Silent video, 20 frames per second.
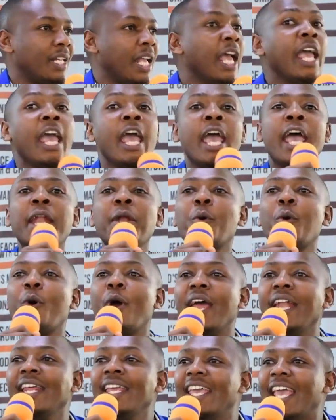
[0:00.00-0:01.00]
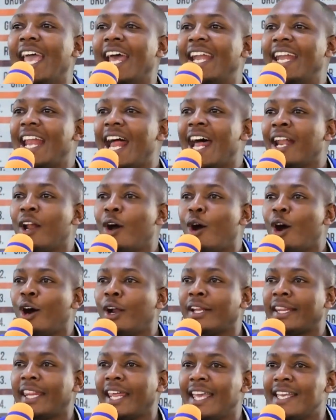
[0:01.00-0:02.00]
And when he had done all
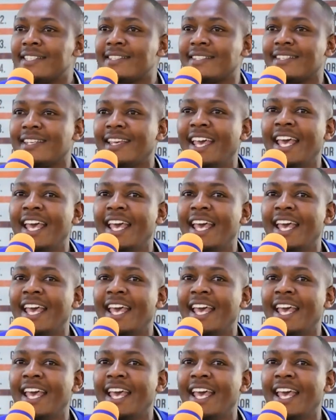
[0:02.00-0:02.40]
this,